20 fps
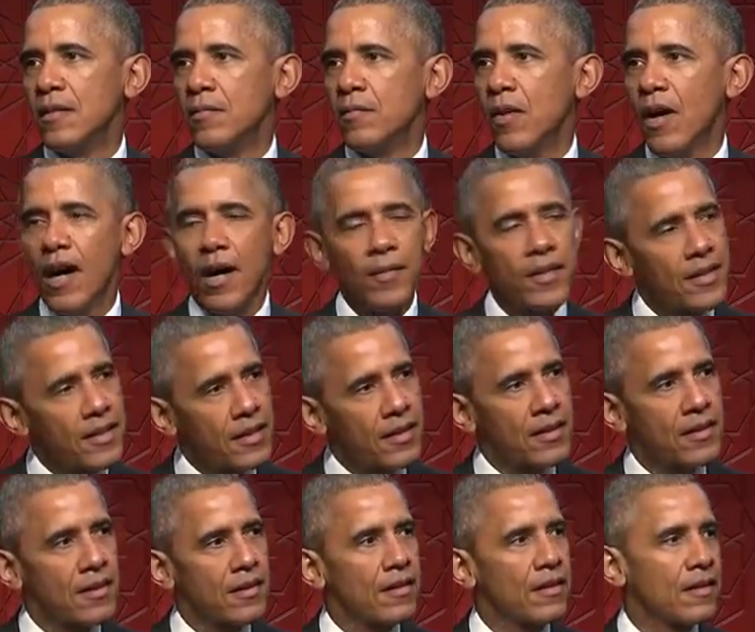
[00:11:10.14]

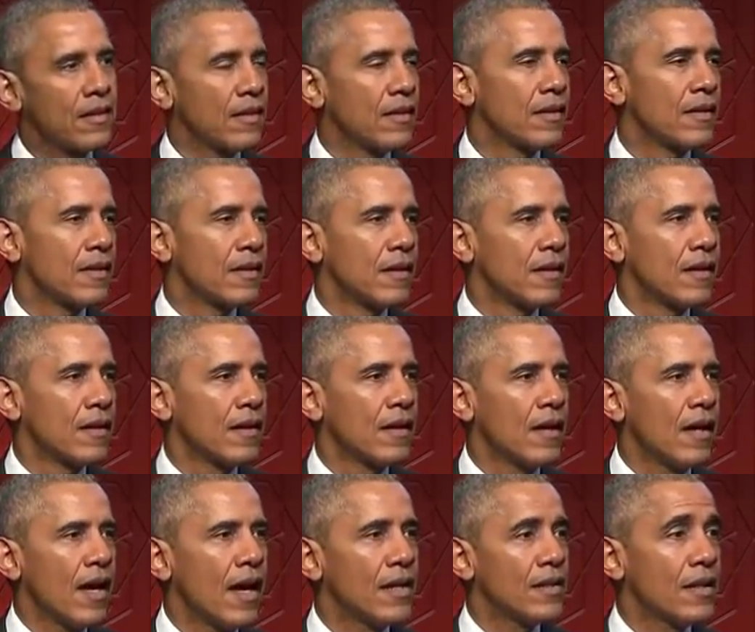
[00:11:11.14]
Mohammedans.
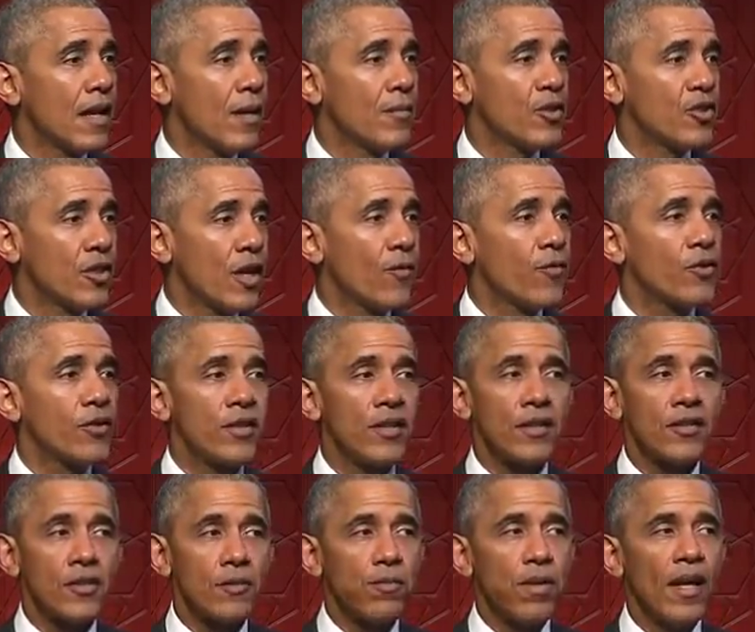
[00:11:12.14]
And Thomas Jefferson
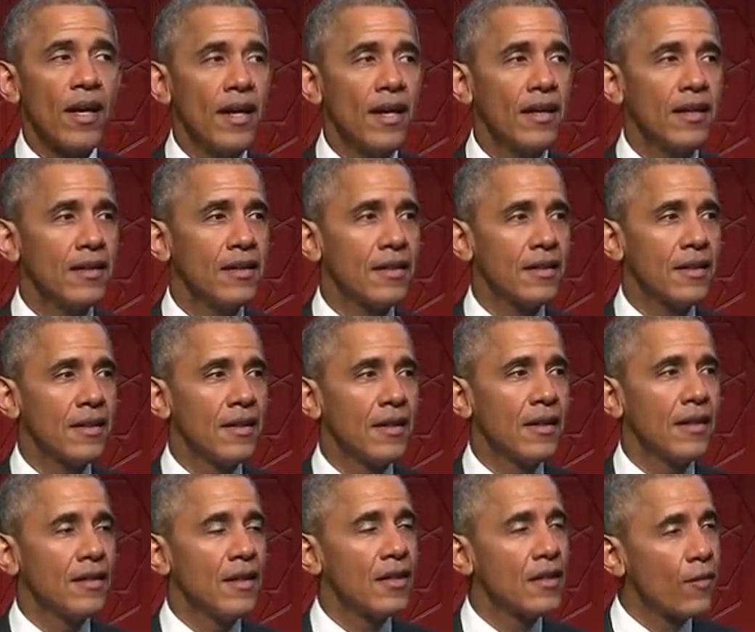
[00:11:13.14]
explained
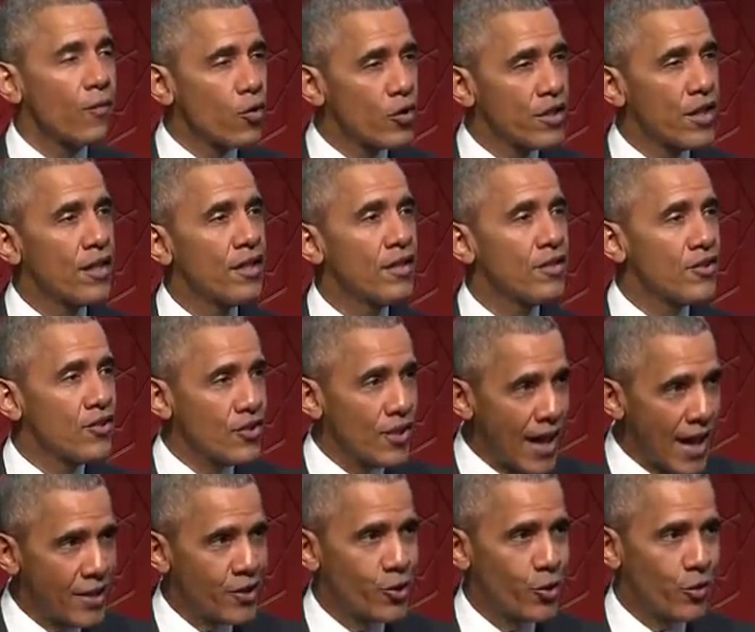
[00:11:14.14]
that the Virginia
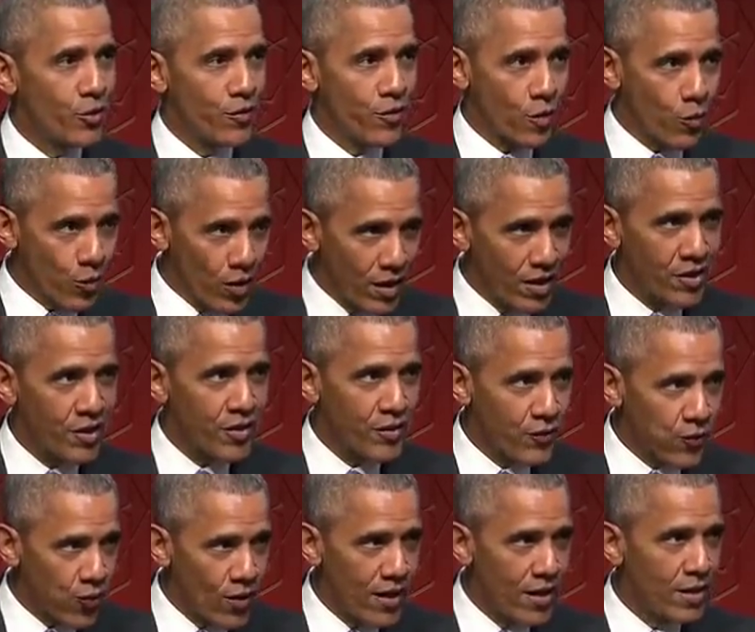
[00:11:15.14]
Statute for Religious
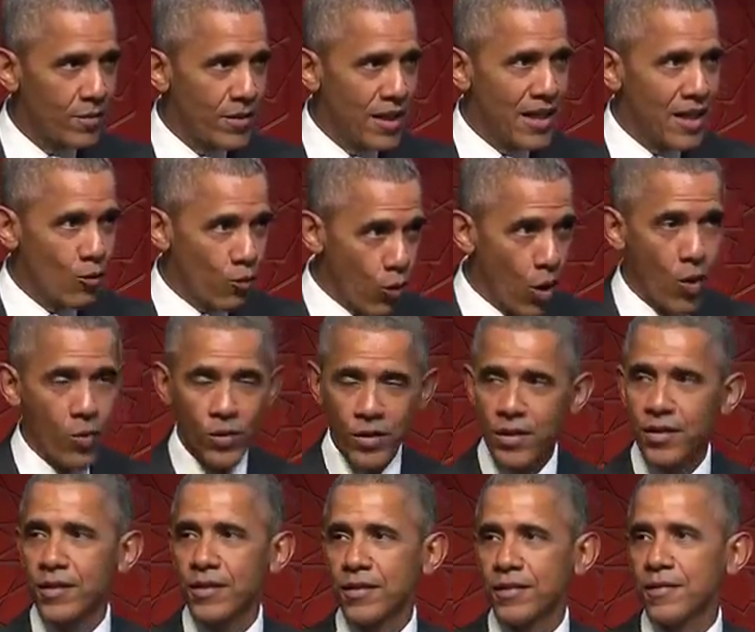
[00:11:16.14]
Freedom, he wrote,